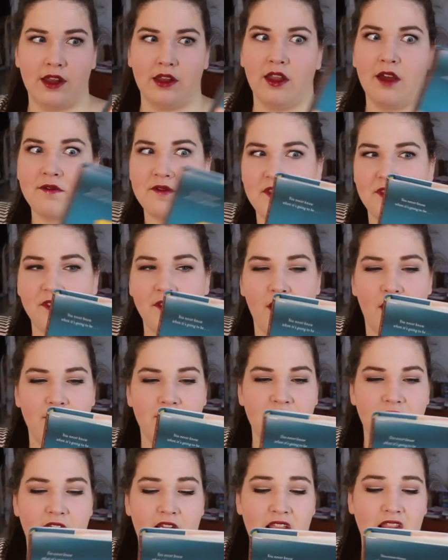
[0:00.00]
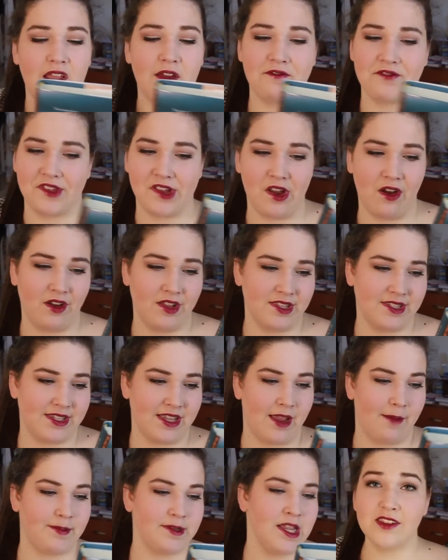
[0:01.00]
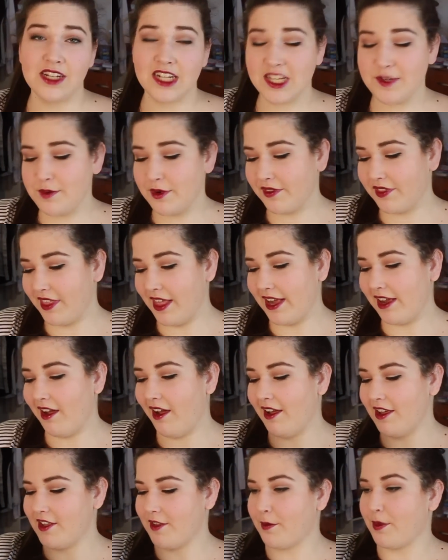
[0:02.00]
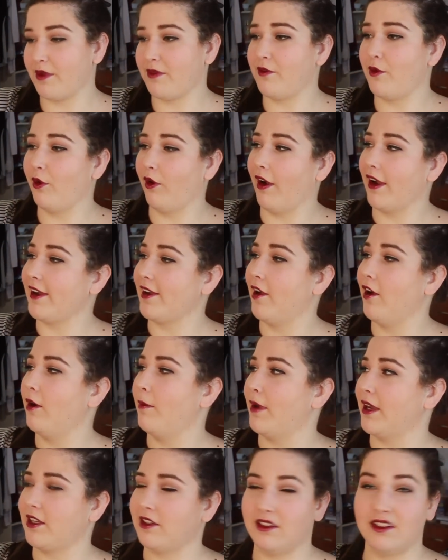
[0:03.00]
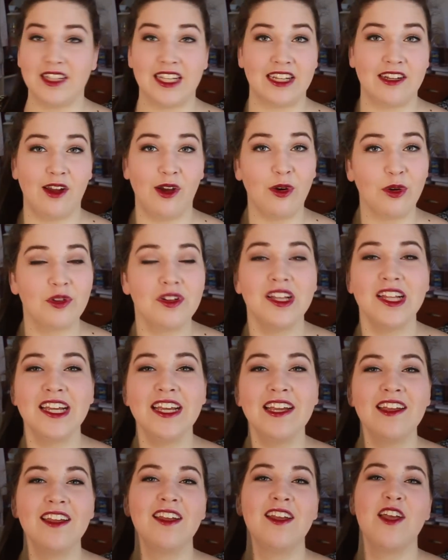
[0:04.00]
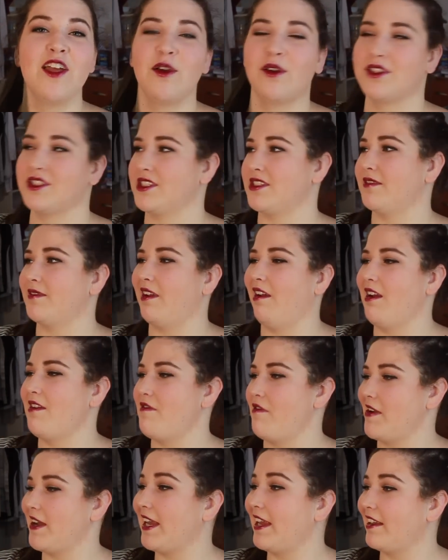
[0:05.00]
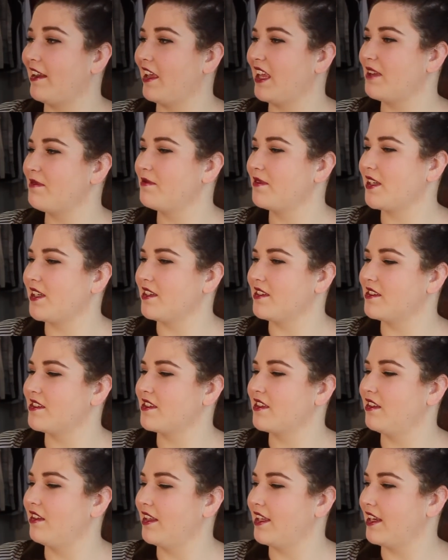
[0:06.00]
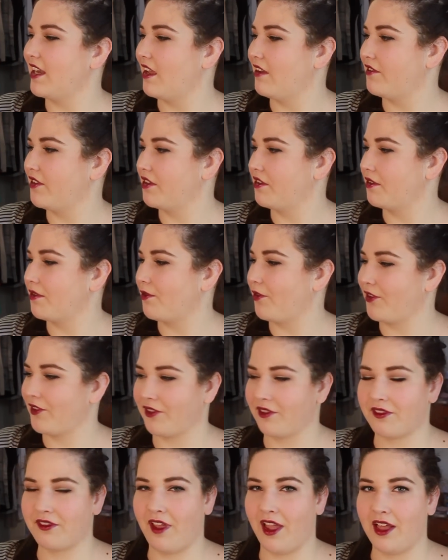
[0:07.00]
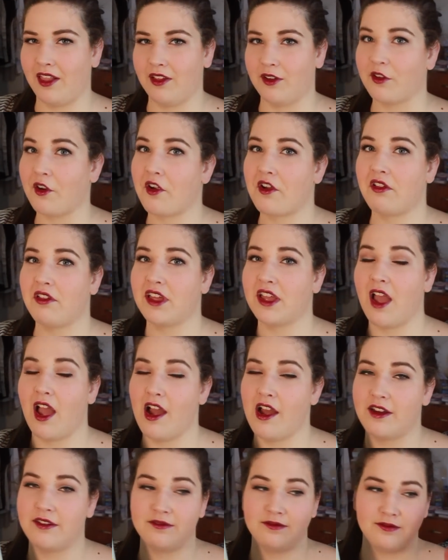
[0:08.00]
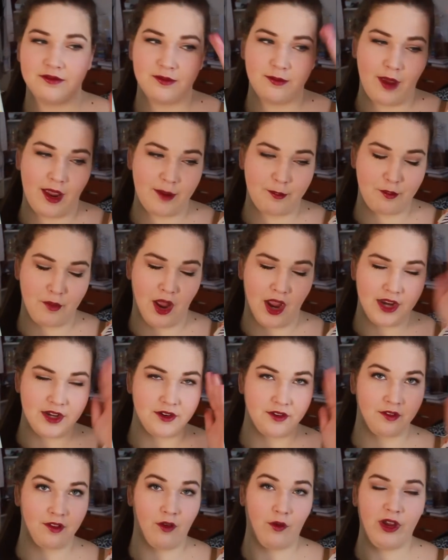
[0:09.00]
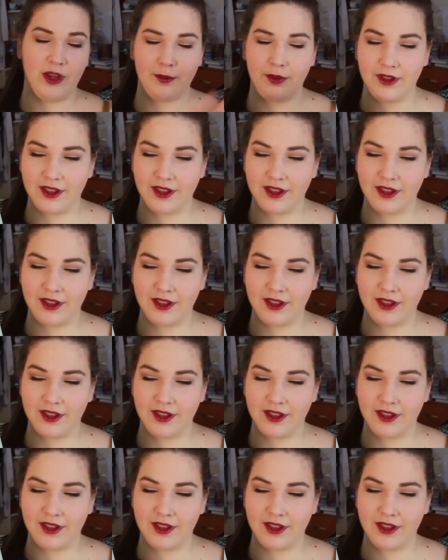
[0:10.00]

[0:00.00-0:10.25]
I love this cover. I love the concept. The next book that I got is Before I Go by Colleen Oakley which is a very freaky name because Colleen Evans versus Tyler Oakley, uh, my mind is going